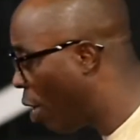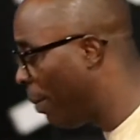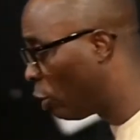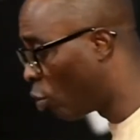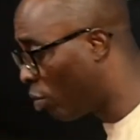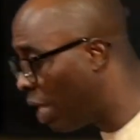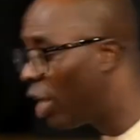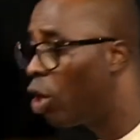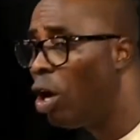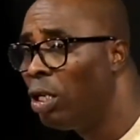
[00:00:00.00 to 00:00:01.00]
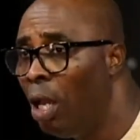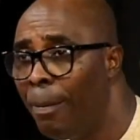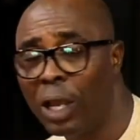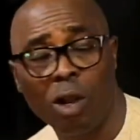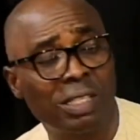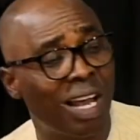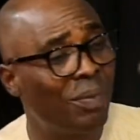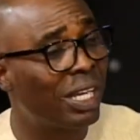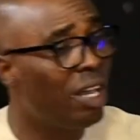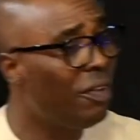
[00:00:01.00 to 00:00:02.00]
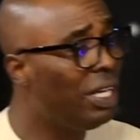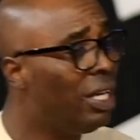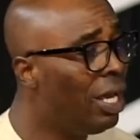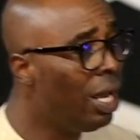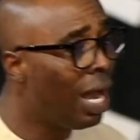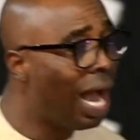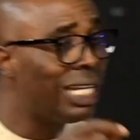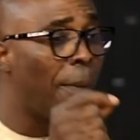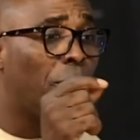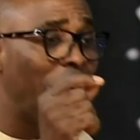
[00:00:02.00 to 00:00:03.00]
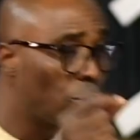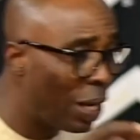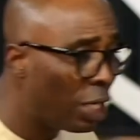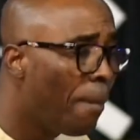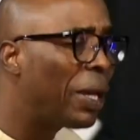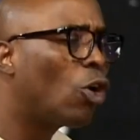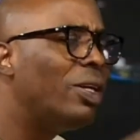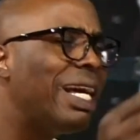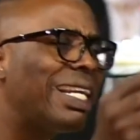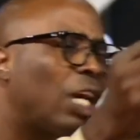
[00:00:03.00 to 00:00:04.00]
Join me to thank God because I've been given an appointment. Because they